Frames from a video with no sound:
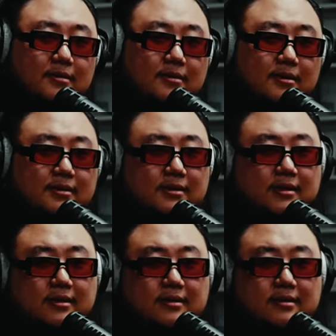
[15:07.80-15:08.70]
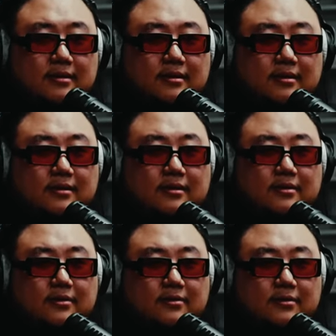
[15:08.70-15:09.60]
Let's see.
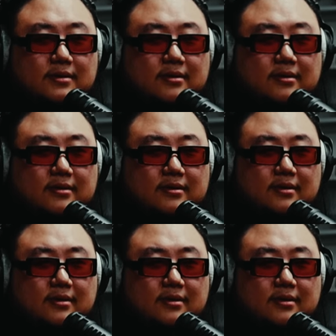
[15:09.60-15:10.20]
Was there